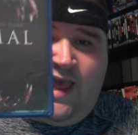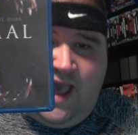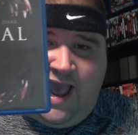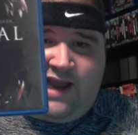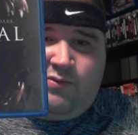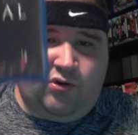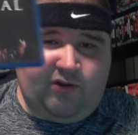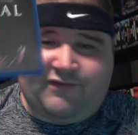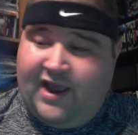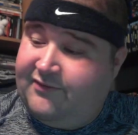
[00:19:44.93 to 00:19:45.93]
Animal,
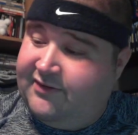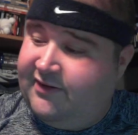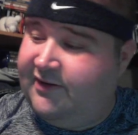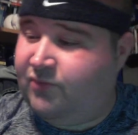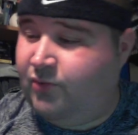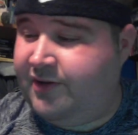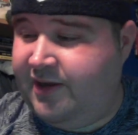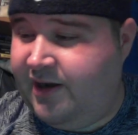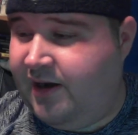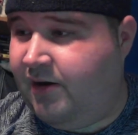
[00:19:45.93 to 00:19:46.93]
if you haven't seen this one,
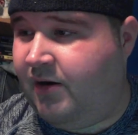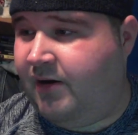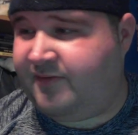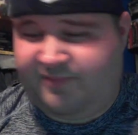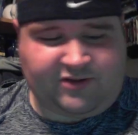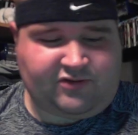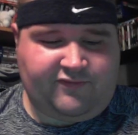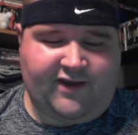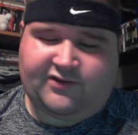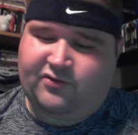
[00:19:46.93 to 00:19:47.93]
the special
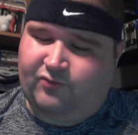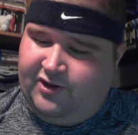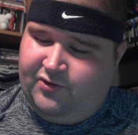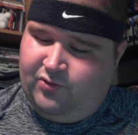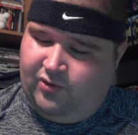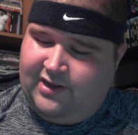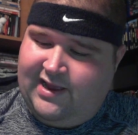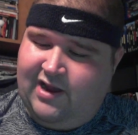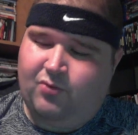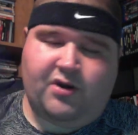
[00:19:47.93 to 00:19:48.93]
effects are really cool on
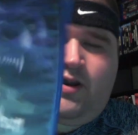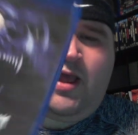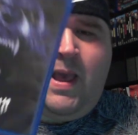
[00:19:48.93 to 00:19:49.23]
that one.